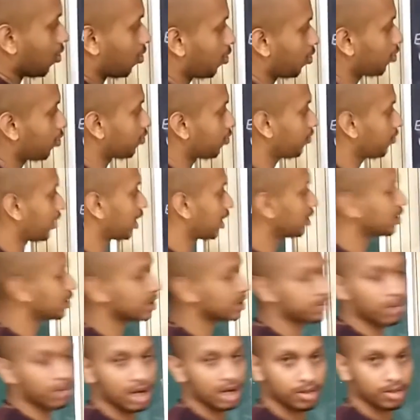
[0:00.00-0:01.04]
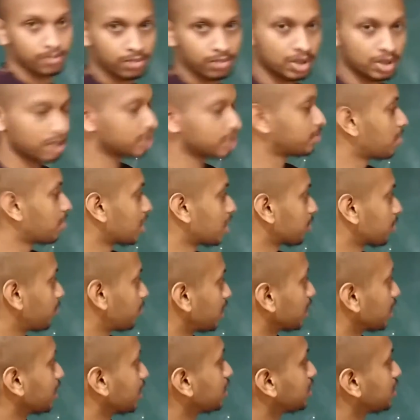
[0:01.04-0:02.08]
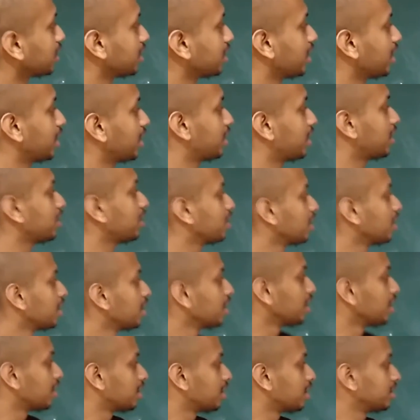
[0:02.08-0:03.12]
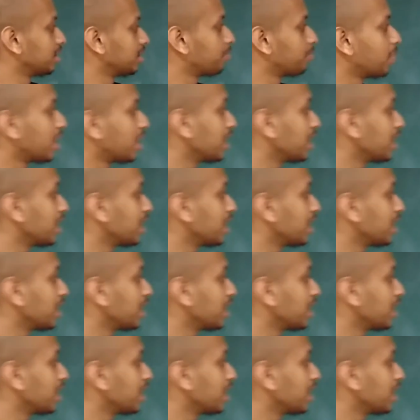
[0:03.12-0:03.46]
or when the spark plug is ignited, the